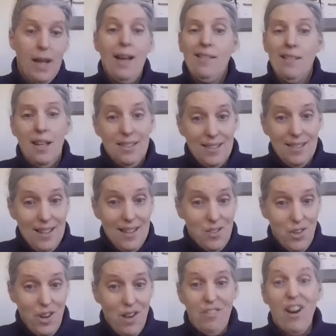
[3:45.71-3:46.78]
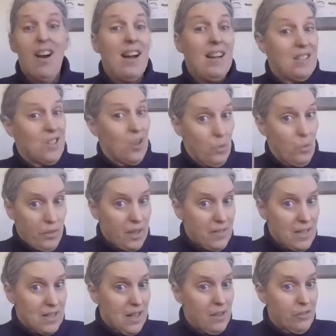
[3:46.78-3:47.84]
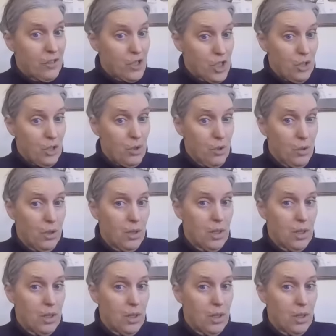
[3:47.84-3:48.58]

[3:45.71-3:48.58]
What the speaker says: And like I say, Trevor, I don't think this covers you.